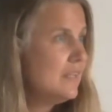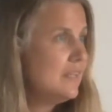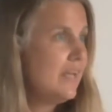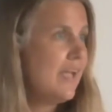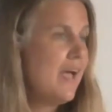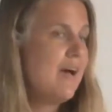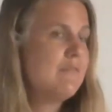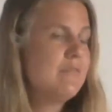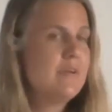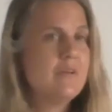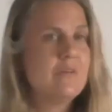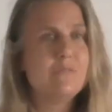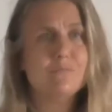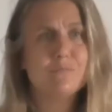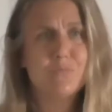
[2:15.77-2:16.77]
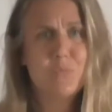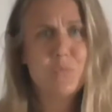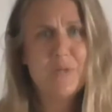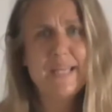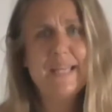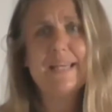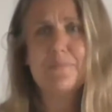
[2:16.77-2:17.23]
They have a
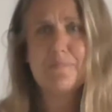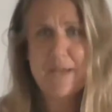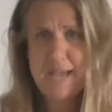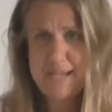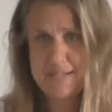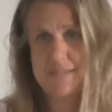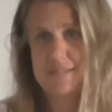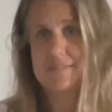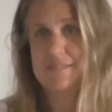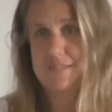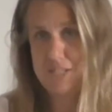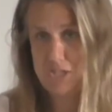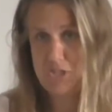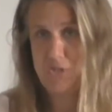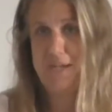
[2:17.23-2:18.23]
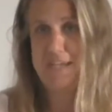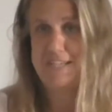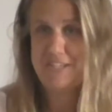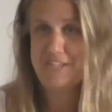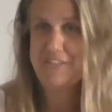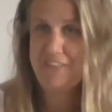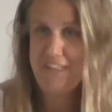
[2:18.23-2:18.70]
really bad
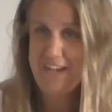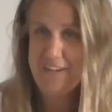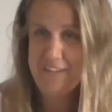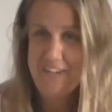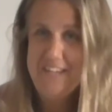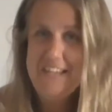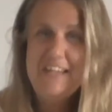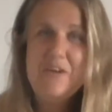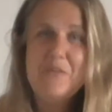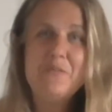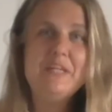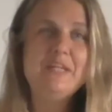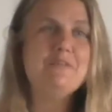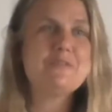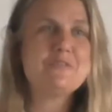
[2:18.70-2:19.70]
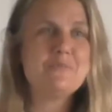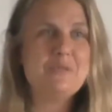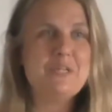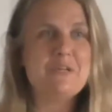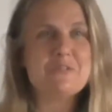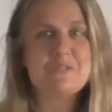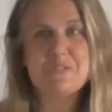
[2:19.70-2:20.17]
situation there. We are
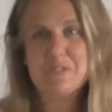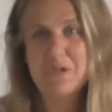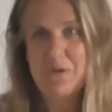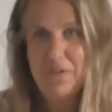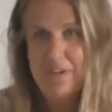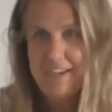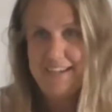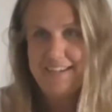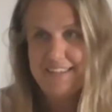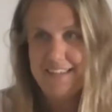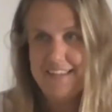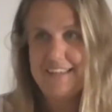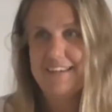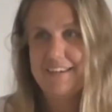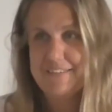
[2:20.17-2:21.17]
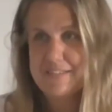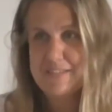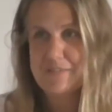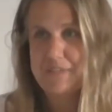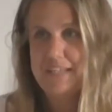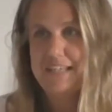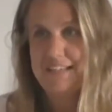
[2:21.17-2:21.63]
so lucky here in
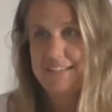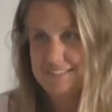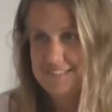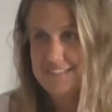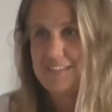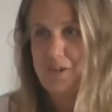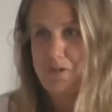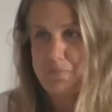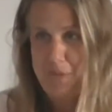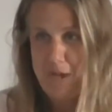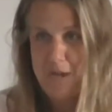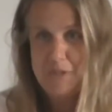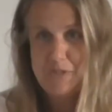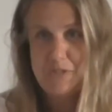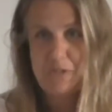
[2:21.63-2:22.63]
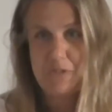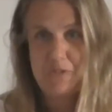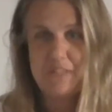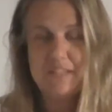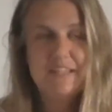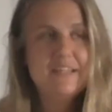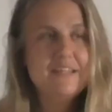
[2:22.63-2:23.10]
Sweden compared to
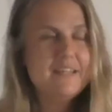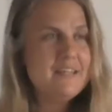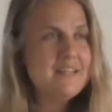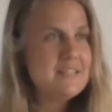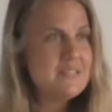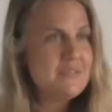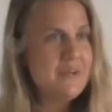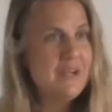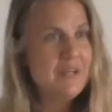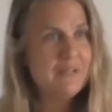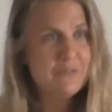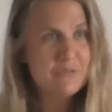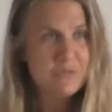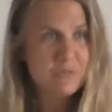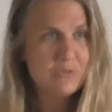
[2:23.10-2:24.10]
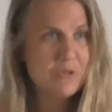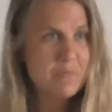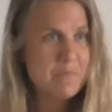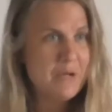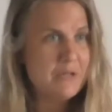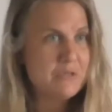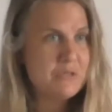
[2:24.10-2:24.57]
Israel,
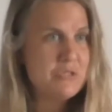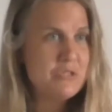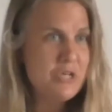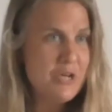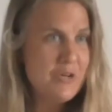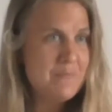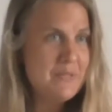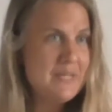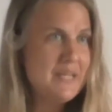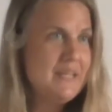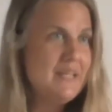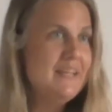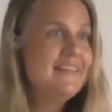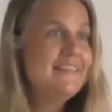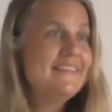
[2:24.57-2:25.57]
compared to Germany.